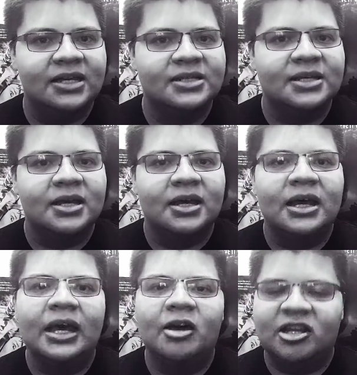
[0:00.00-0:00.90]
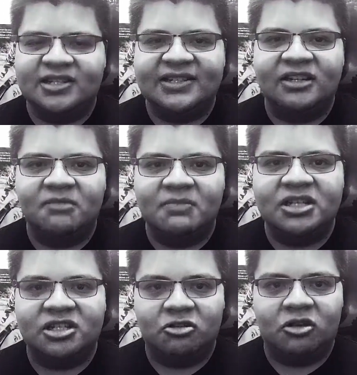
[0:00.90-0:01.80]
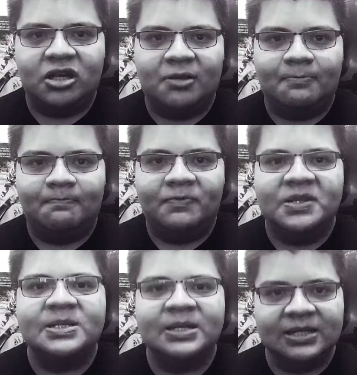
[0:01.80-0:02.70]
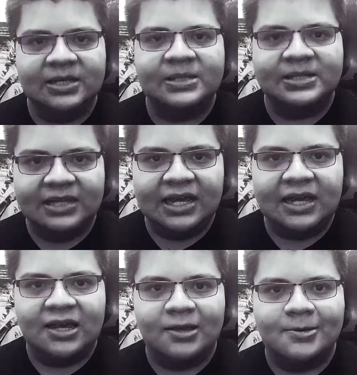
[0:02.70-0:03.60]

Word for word: is, and it's still a mystery to this day.